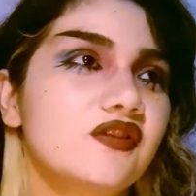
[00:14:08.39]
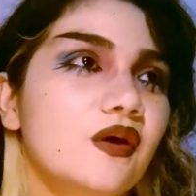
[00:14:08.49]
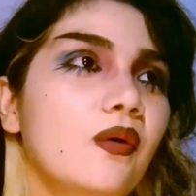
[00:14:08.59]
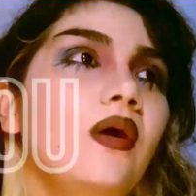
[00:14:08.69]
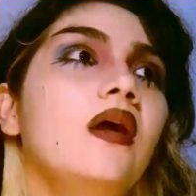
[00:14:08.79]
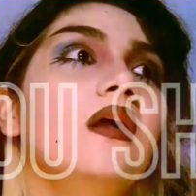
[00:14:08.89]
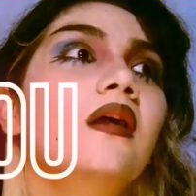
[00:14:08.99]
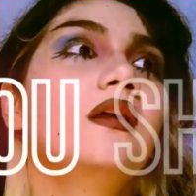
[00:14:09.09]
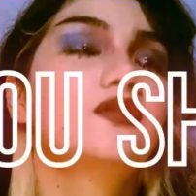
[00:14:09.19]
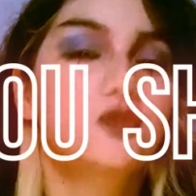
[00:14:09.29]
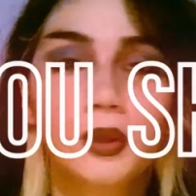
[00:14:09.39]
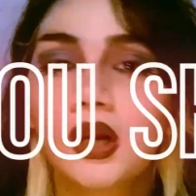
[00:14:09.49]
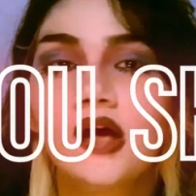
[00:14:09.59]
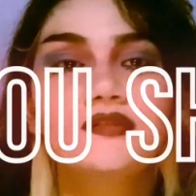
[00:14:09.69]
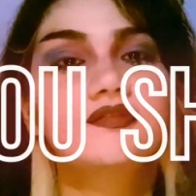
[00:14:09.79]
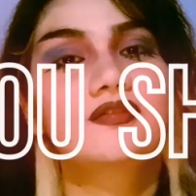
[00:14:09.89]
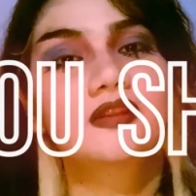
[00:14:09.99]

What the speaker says: So true enough,